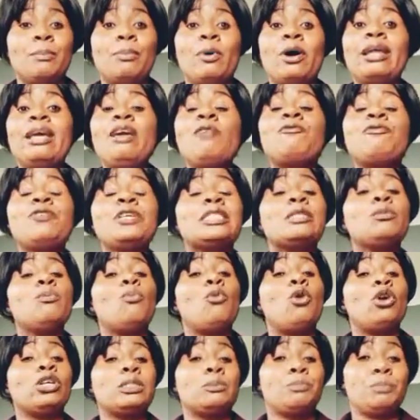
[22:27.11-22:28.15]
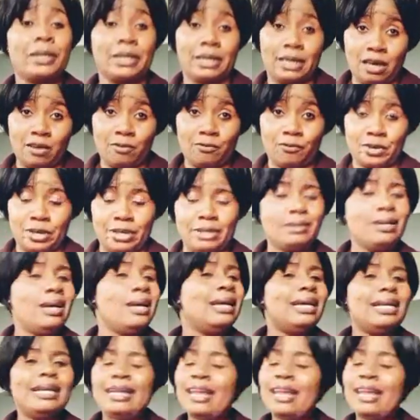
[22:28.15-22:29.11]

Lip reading: But if it must be given,